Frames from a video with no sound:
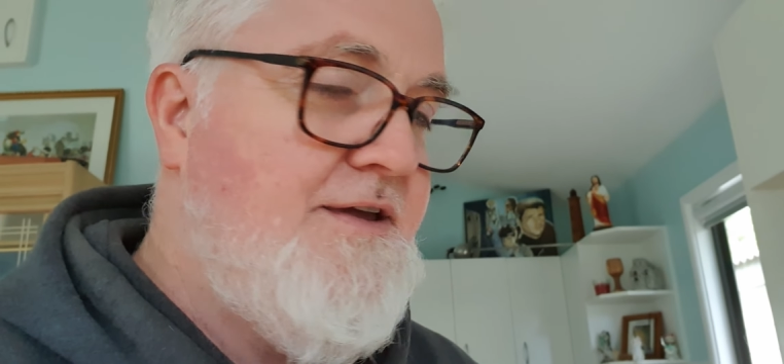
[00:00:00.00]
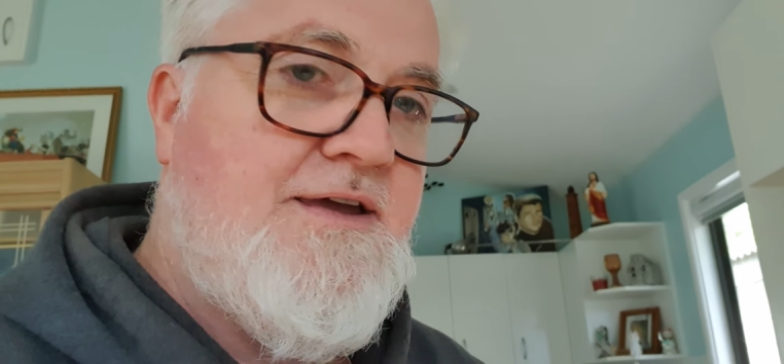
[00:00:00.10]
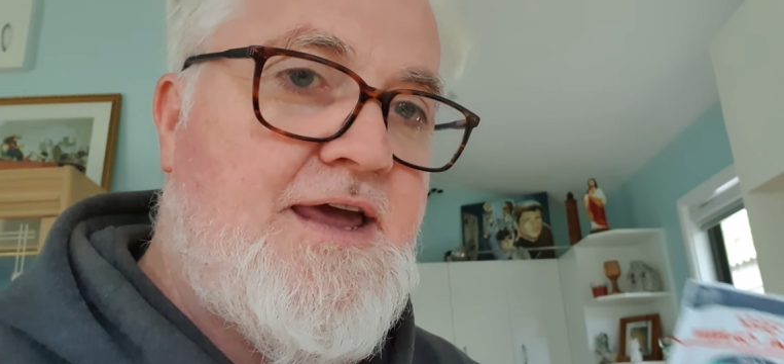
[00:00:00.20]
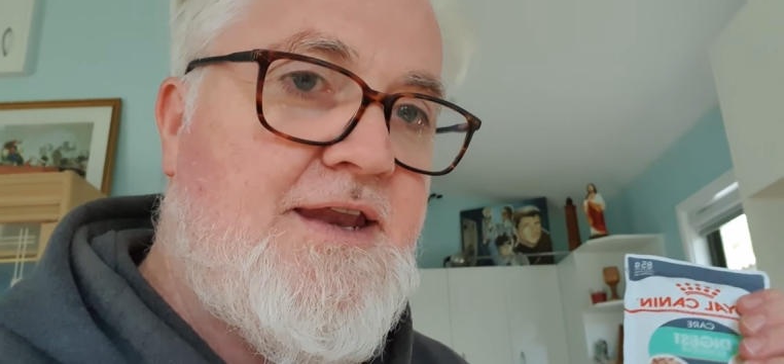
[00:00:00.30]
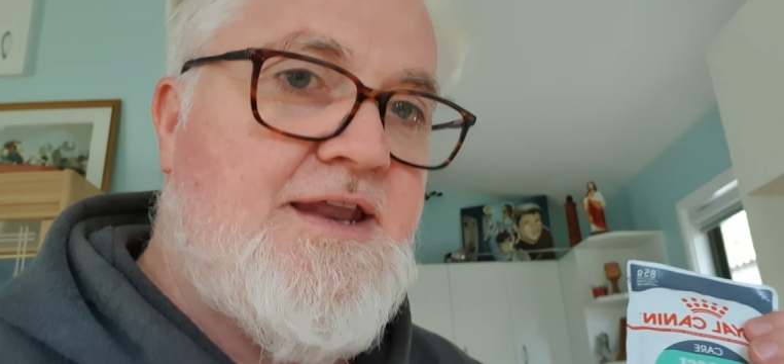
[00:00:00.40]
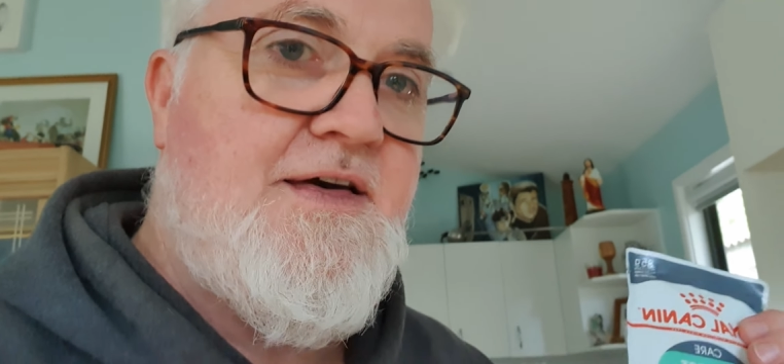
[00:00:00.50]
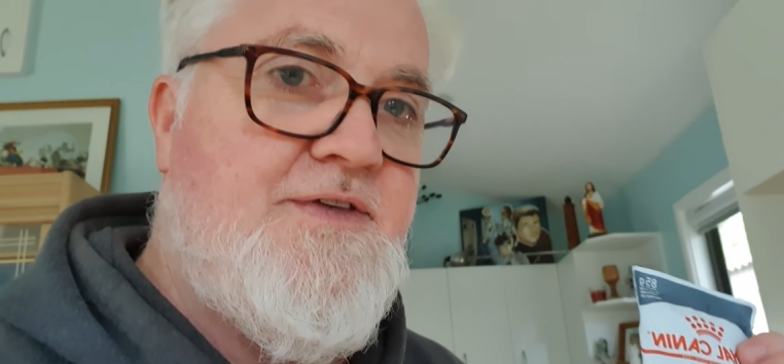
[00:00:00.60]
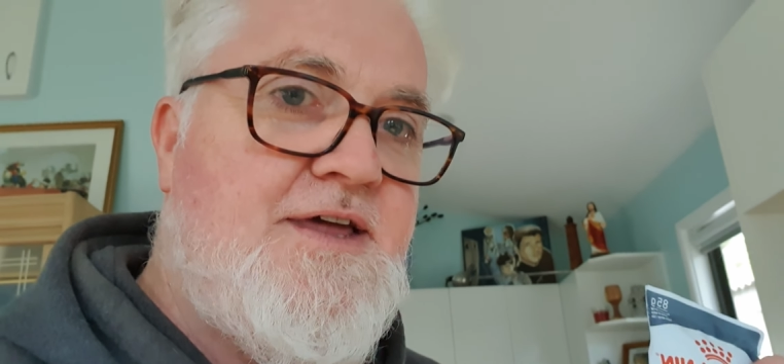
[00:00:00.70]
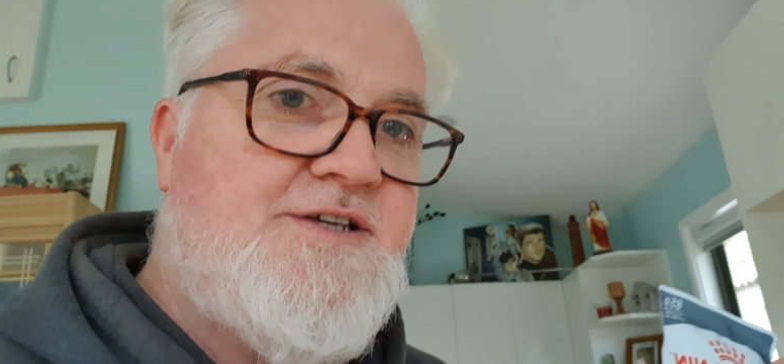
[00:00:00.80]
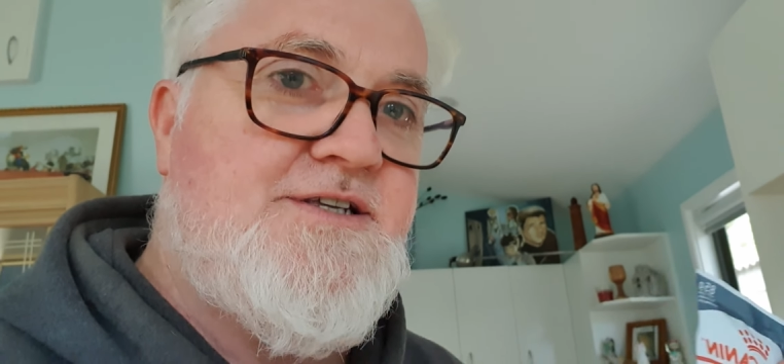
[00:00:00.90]
get it out the
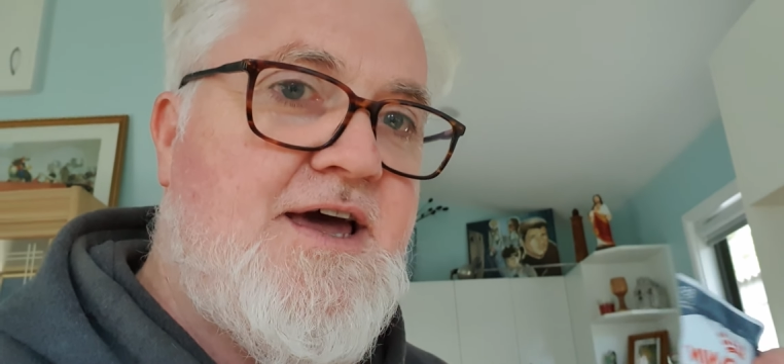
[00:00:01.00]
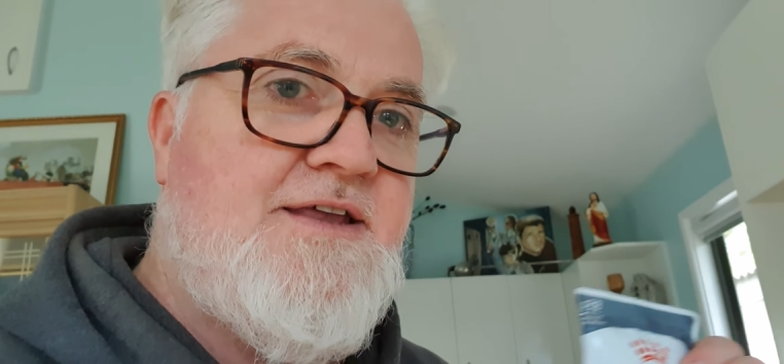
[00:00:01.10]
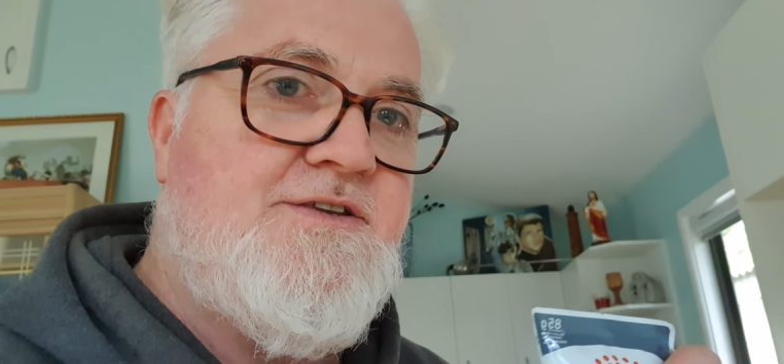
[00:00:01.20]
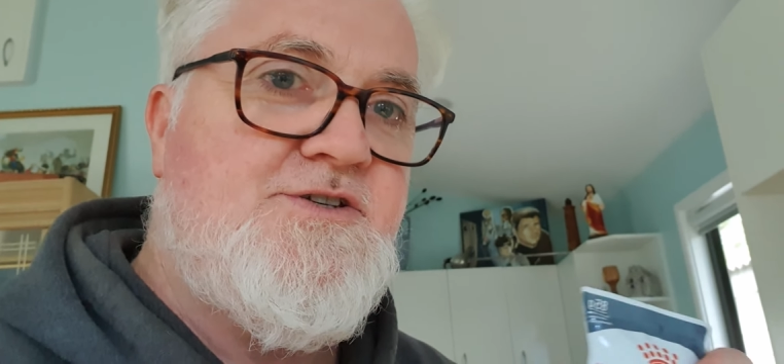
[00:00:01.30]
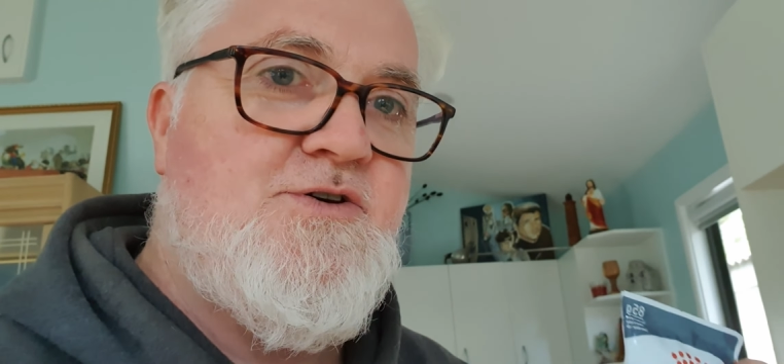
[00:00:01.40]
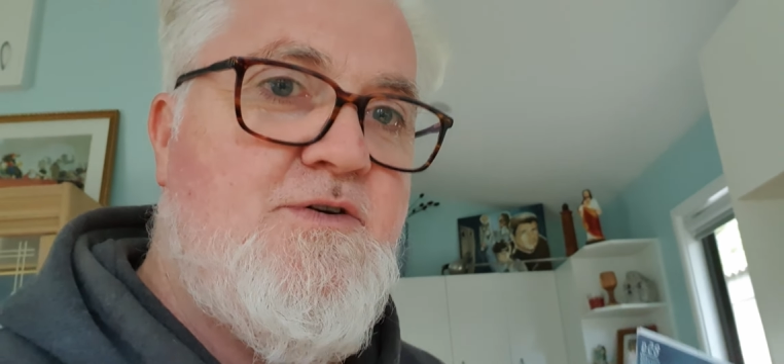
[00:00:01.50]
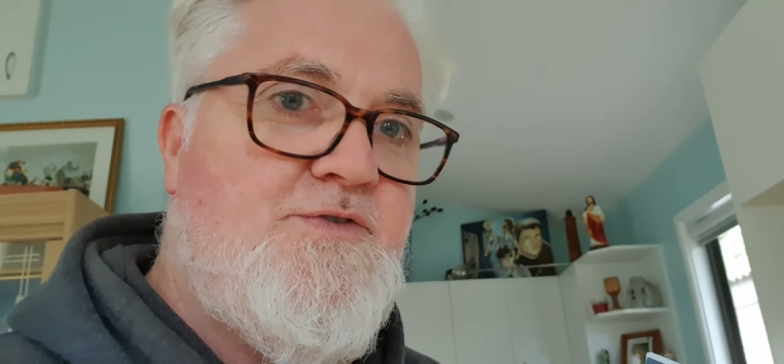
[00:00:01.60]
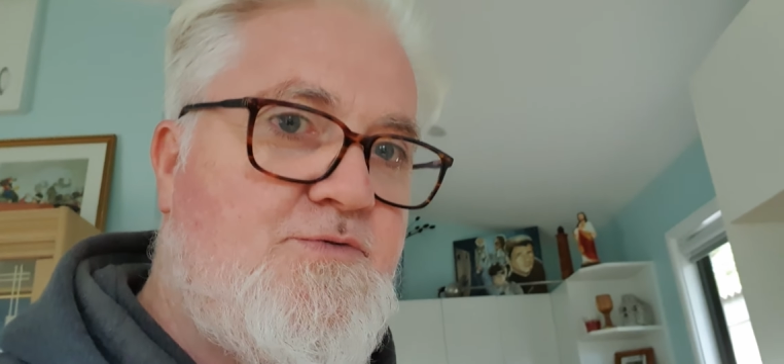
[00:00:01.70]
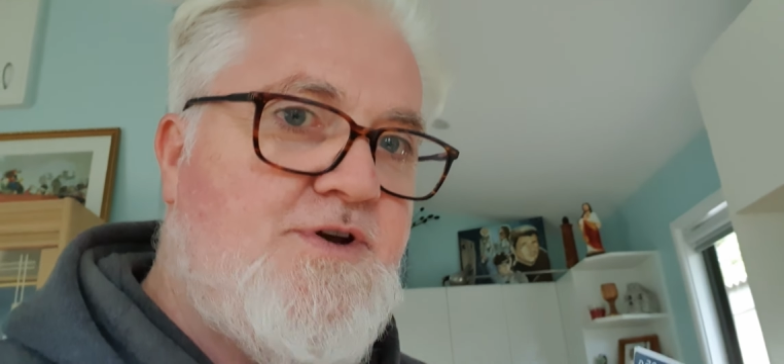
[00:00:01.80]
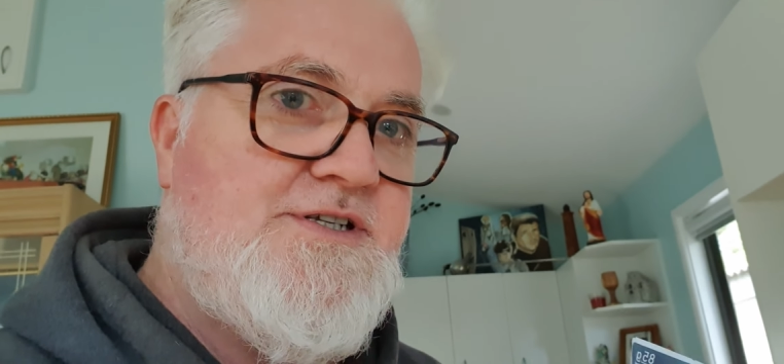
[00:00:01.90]
next day and serve
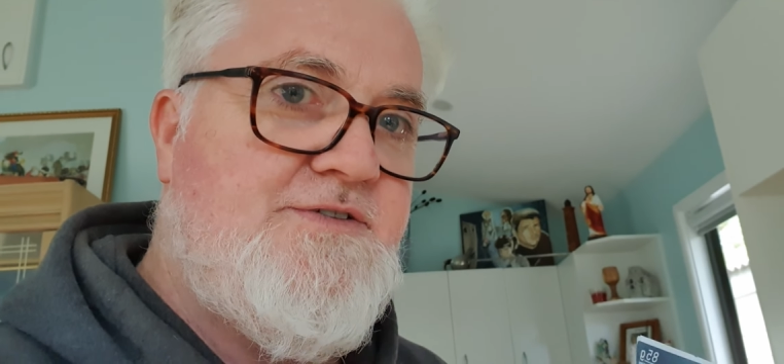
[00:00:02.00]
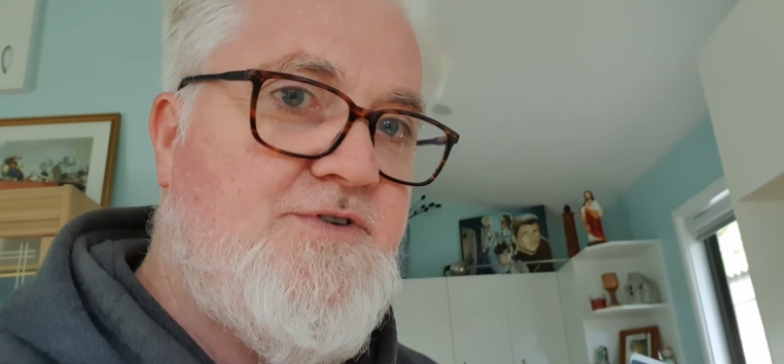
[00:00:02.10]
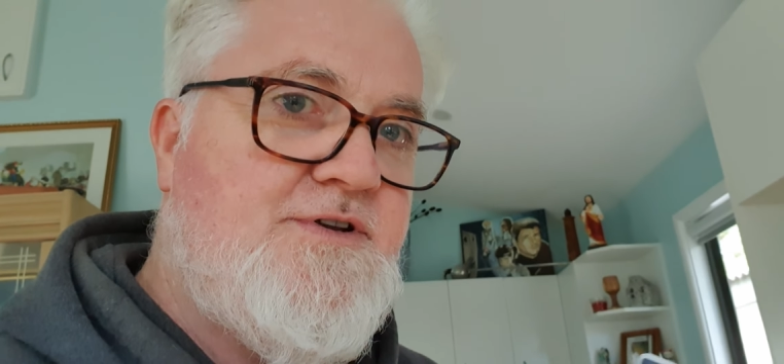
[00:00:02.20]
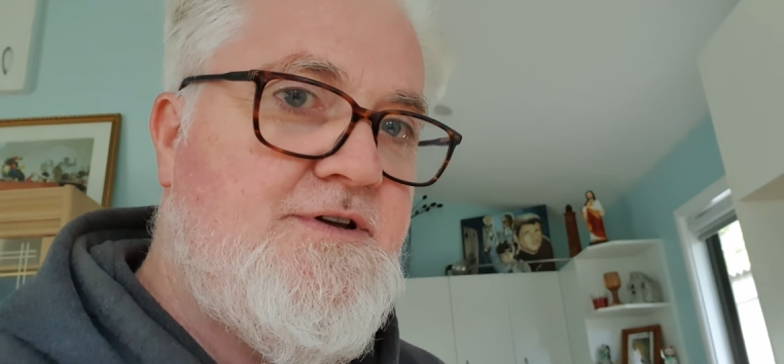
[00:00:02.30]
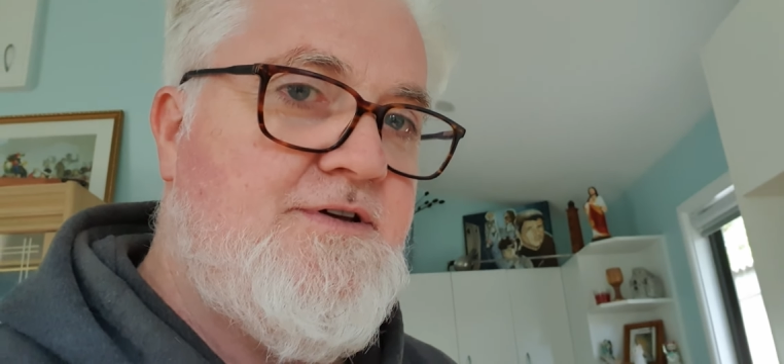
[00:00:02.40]
the rest of it.